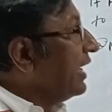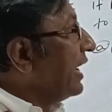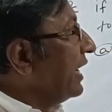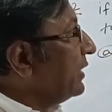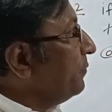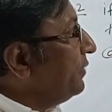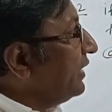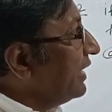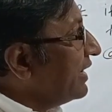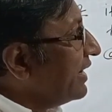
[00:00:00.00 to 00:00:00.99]
and
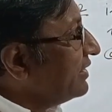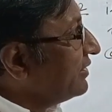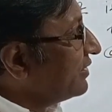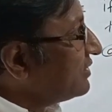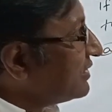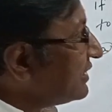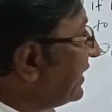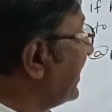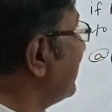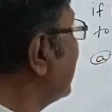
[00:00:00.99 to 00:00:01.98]
B lend the
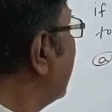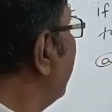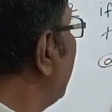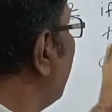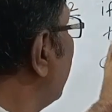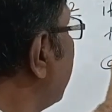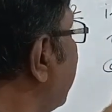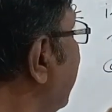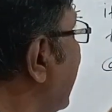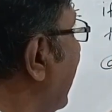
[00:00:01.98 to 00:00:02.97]
same sum to
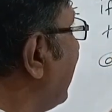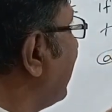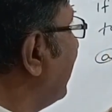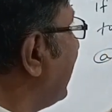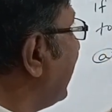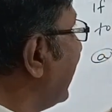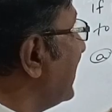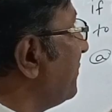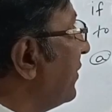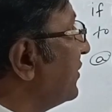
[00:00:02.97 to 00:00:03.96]
C at a
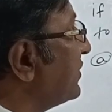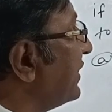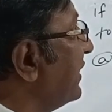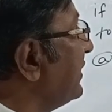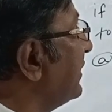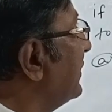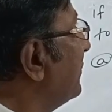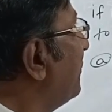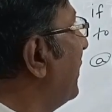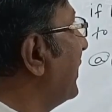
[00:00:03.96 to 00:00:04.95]
10%
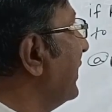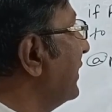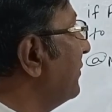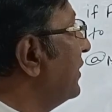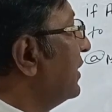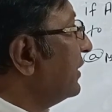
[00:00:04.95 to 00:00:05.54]
per annum,